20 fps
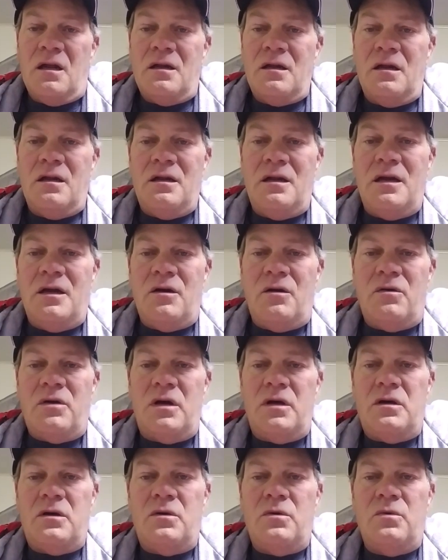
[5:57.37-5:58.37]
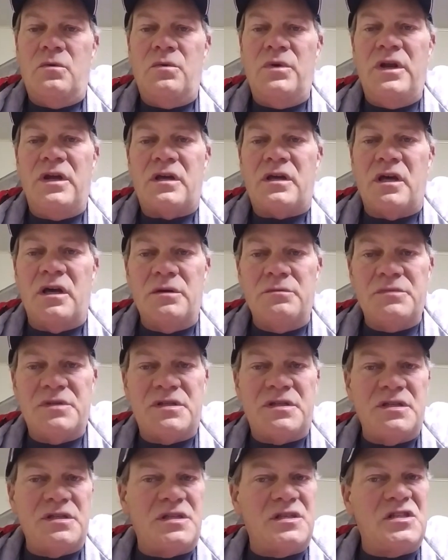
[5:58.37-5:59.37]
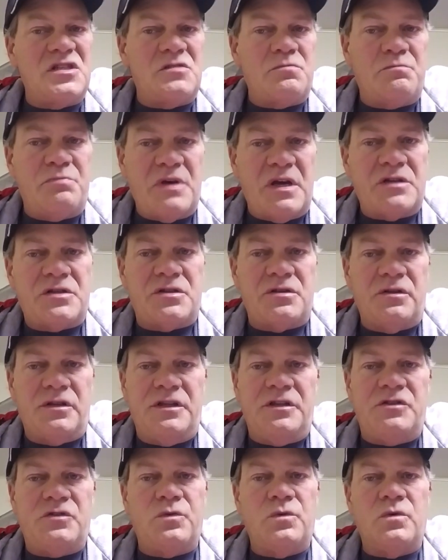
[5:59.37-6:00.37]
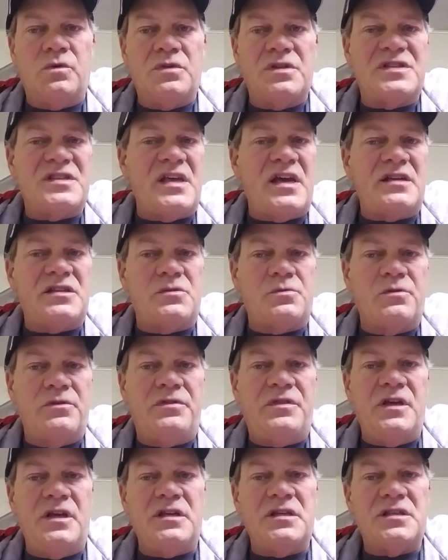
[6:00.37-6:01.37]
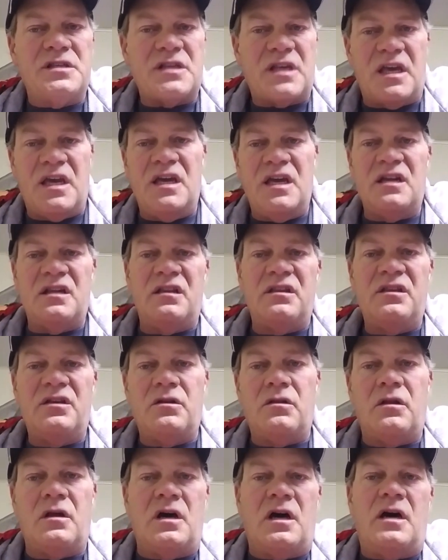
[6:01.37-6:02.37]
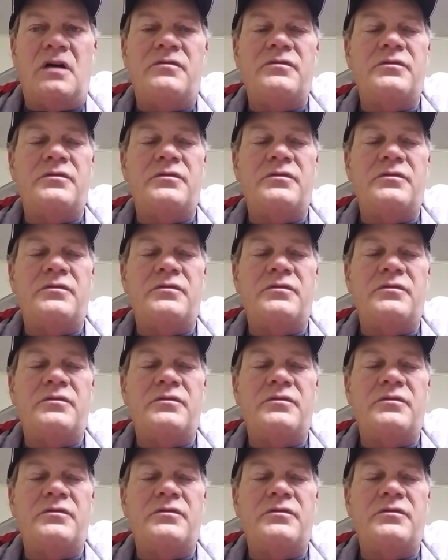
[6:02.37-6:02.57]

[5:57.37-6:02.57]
Now, when it comes to specialty tools, that's where things get a little off.